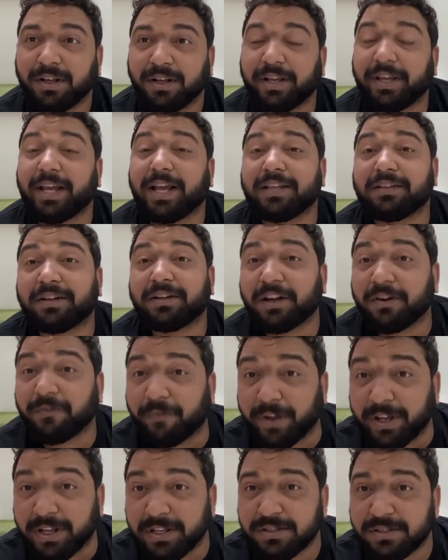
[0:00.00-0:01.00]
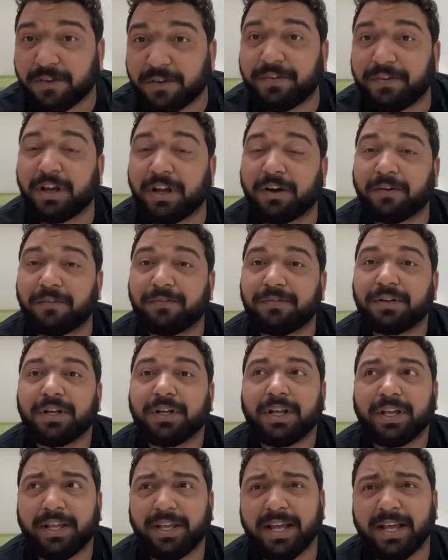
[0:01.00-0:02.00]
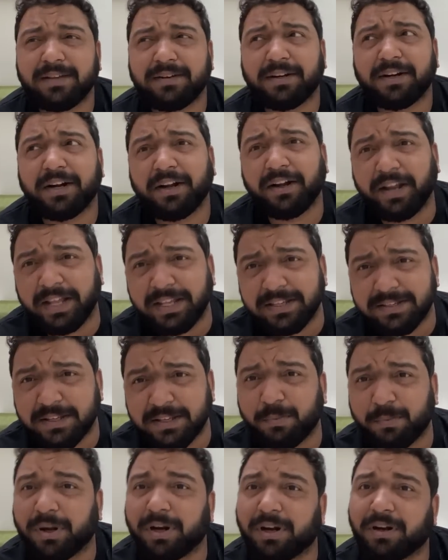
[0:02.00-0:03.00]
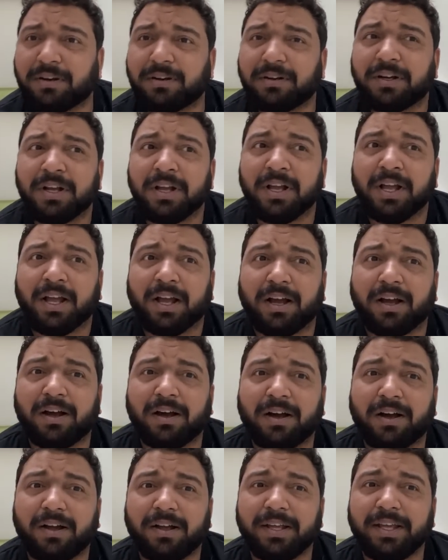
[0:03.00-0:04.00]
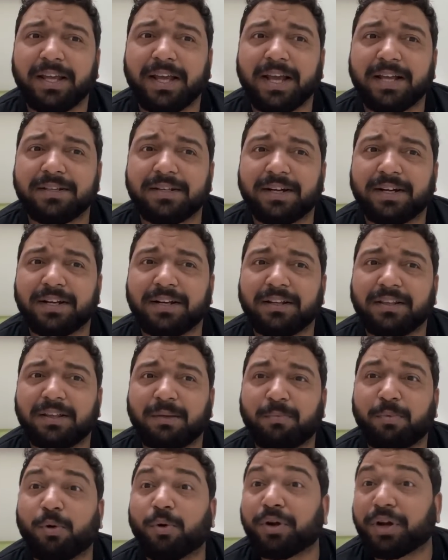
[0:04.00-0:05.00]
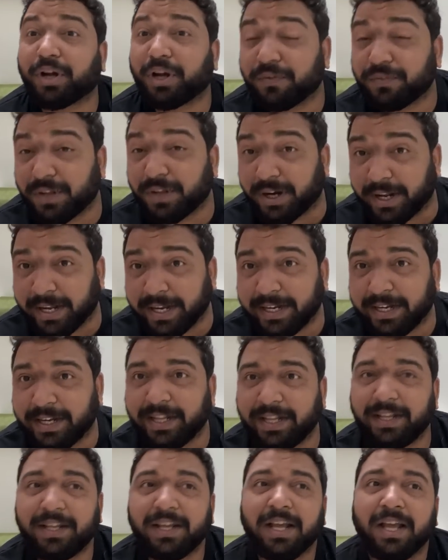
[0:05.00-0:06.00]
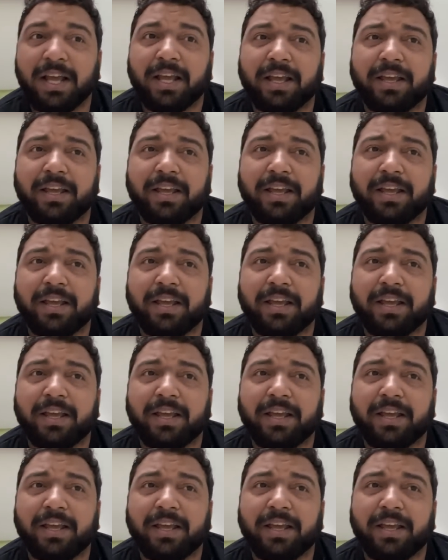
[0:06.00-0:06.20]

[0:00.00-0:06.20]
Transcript: He has written Wings of Dove. He has written Daisy Miller. Uh, he has written The Portrait of the Lady.